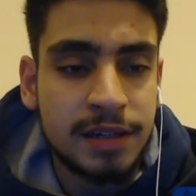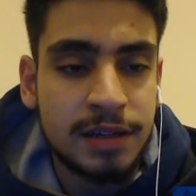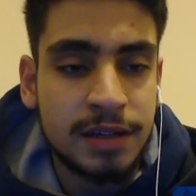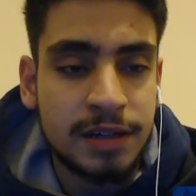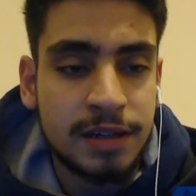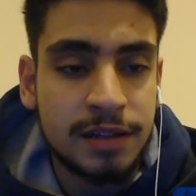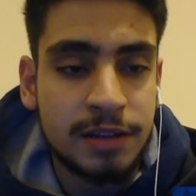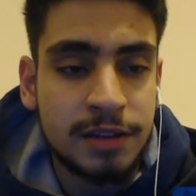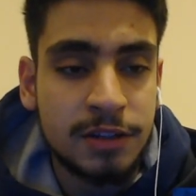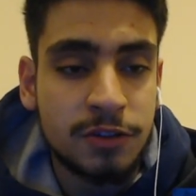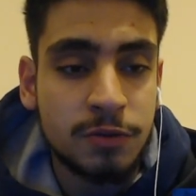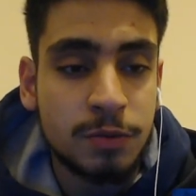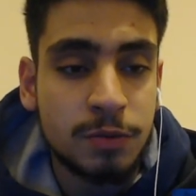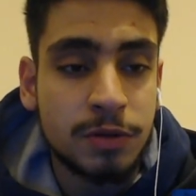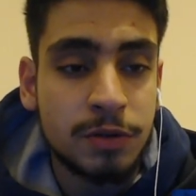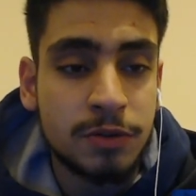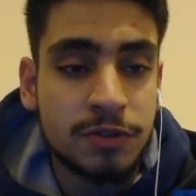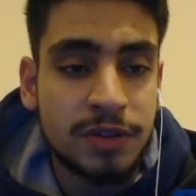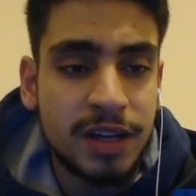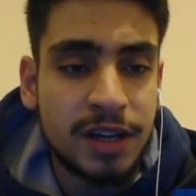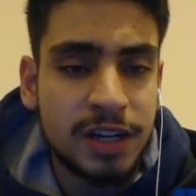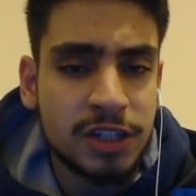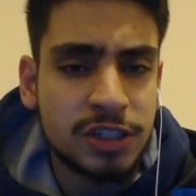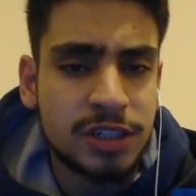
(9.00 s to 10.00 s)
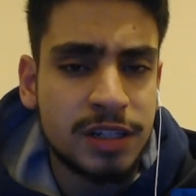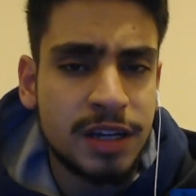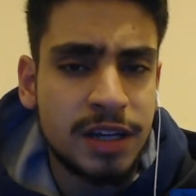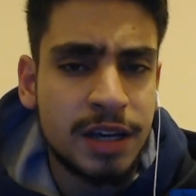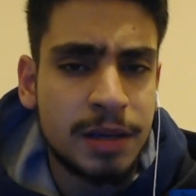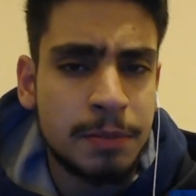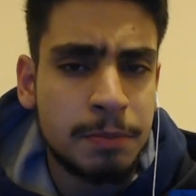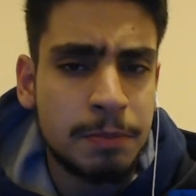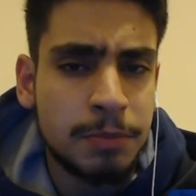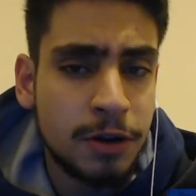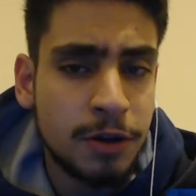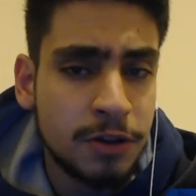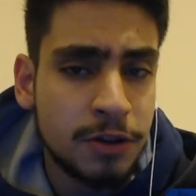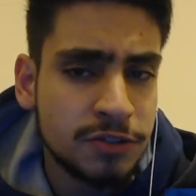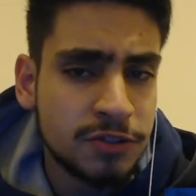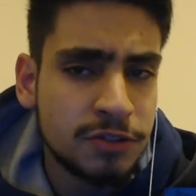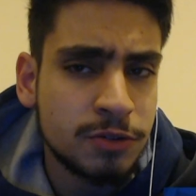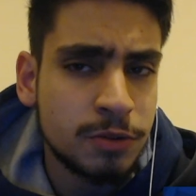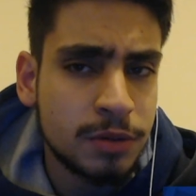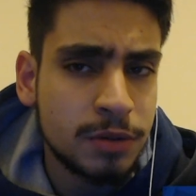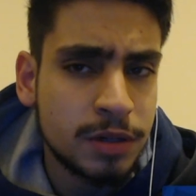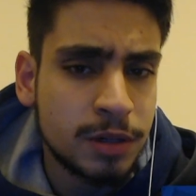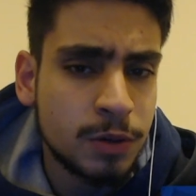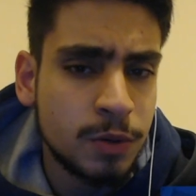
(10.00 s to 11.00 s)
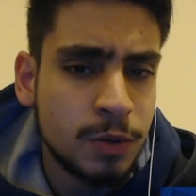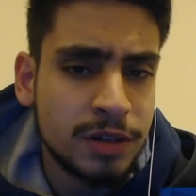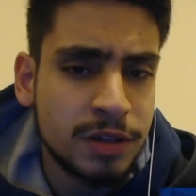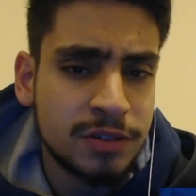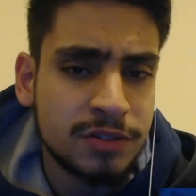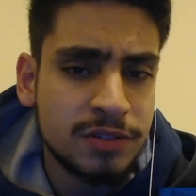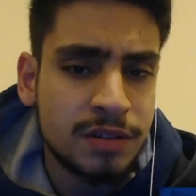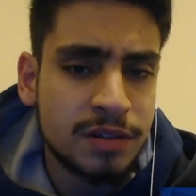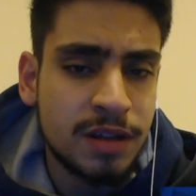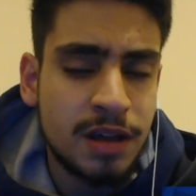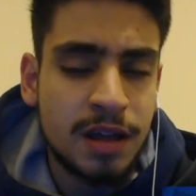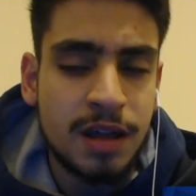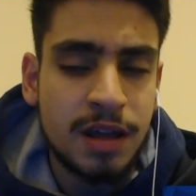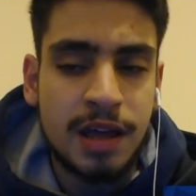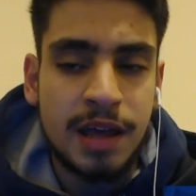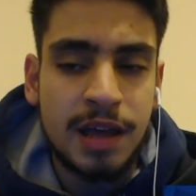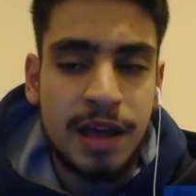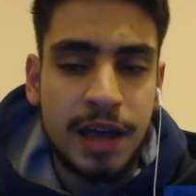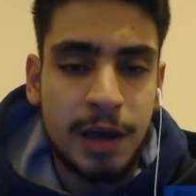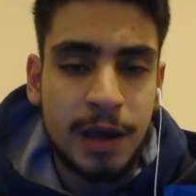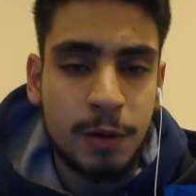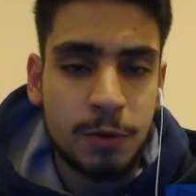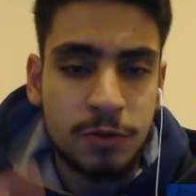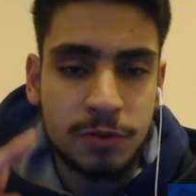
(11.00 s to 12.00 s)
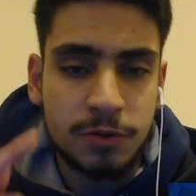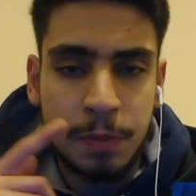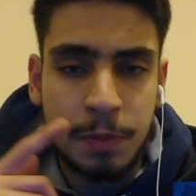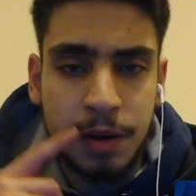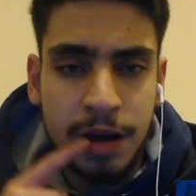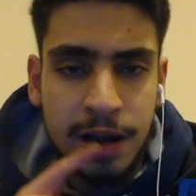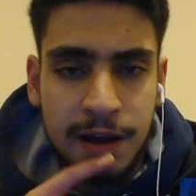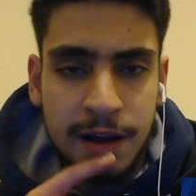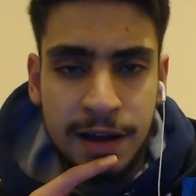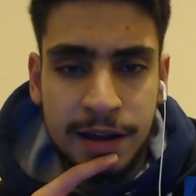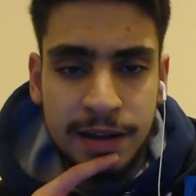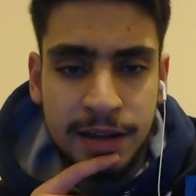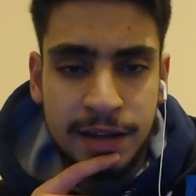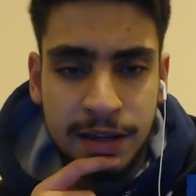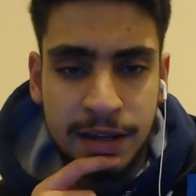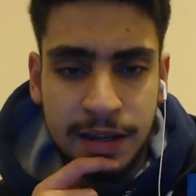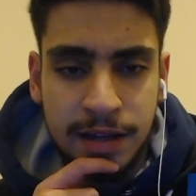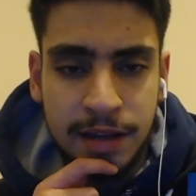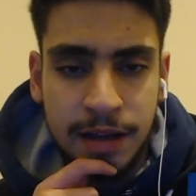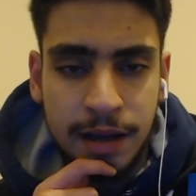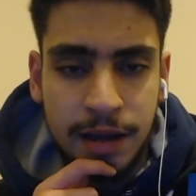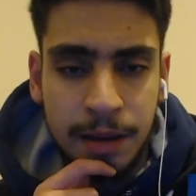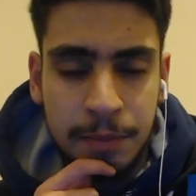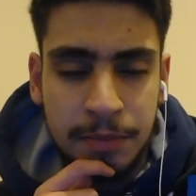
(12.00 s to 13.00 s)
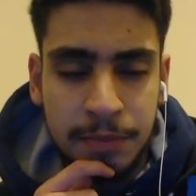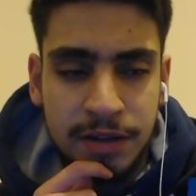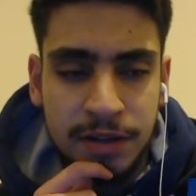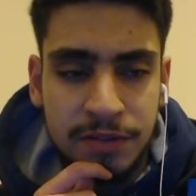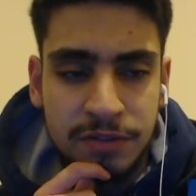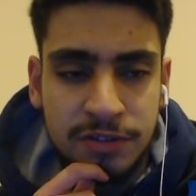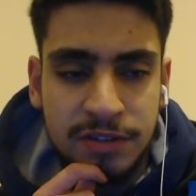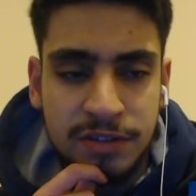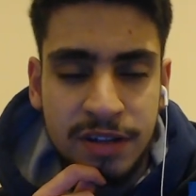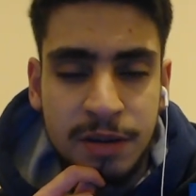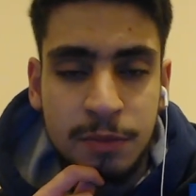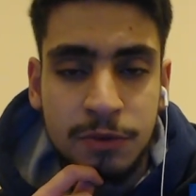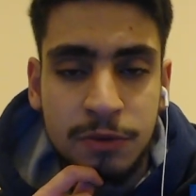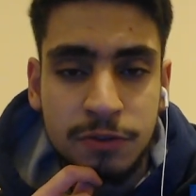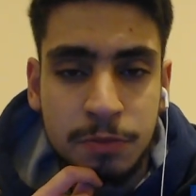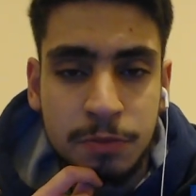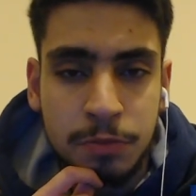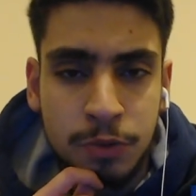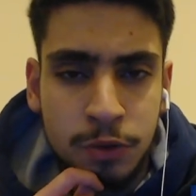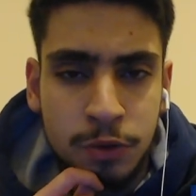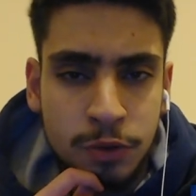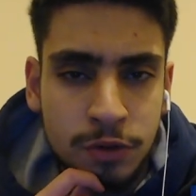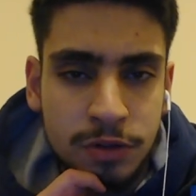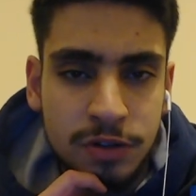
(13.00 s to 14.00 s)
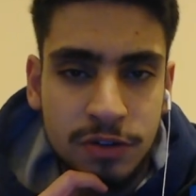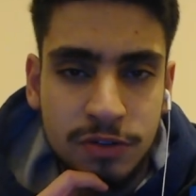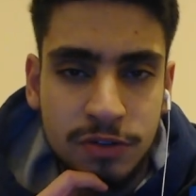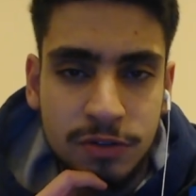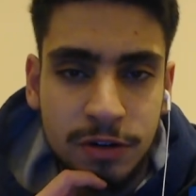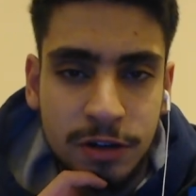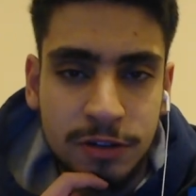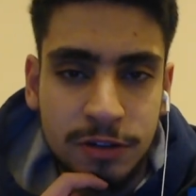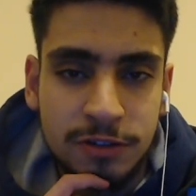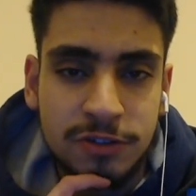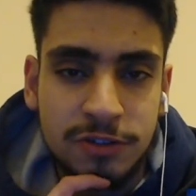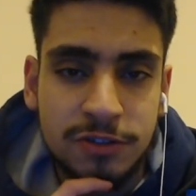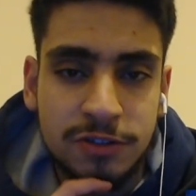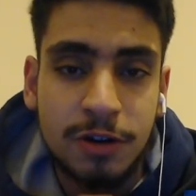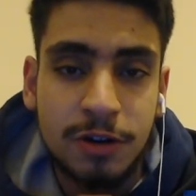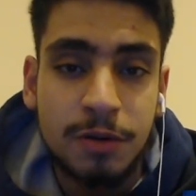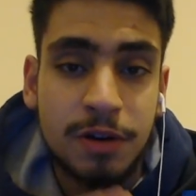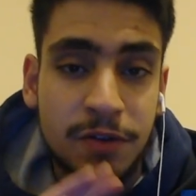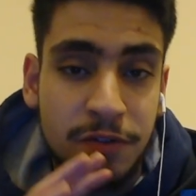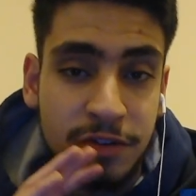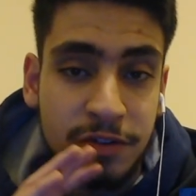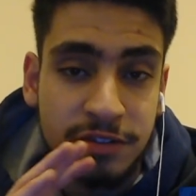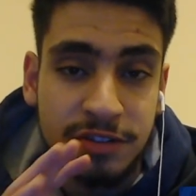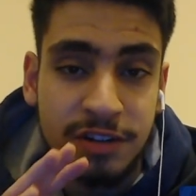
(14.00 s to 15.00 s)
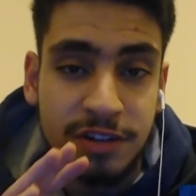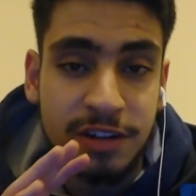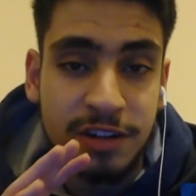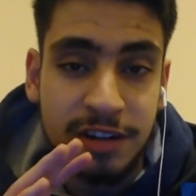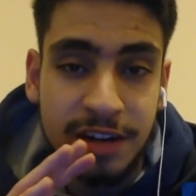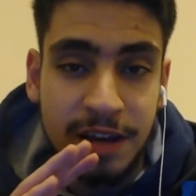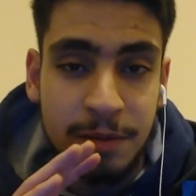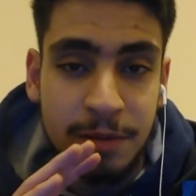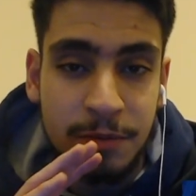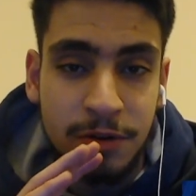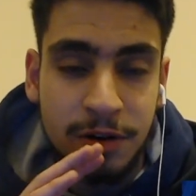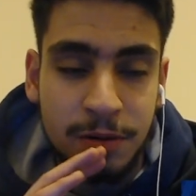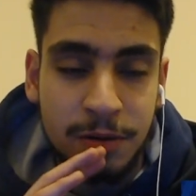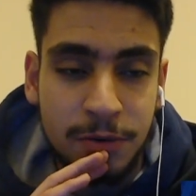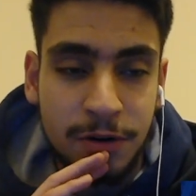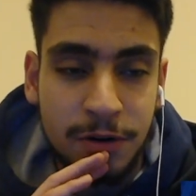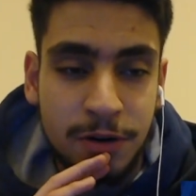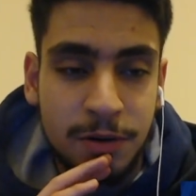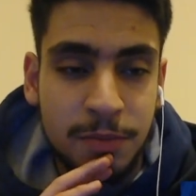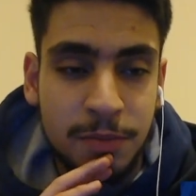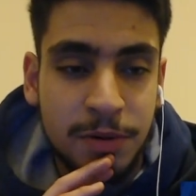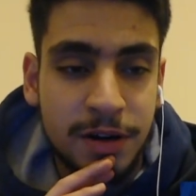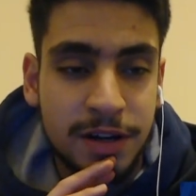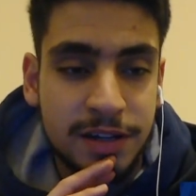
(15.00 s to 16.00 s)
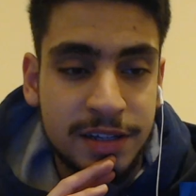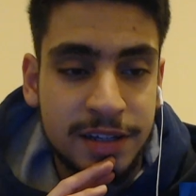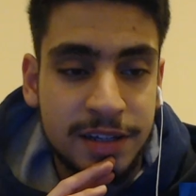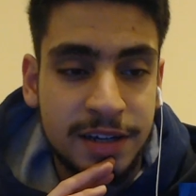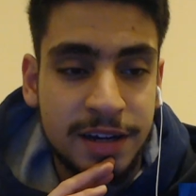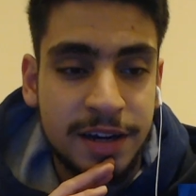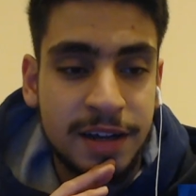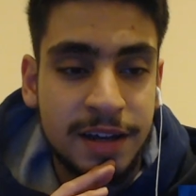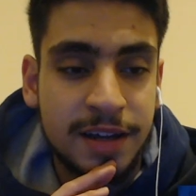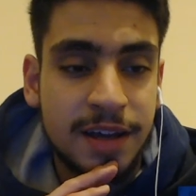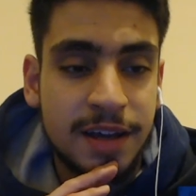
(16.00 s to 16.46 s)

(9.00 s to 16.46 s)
this one was actually a personal request. It was by, I believe his name was Pudisraj. Sorry if I said your name wrong bro, but yeah.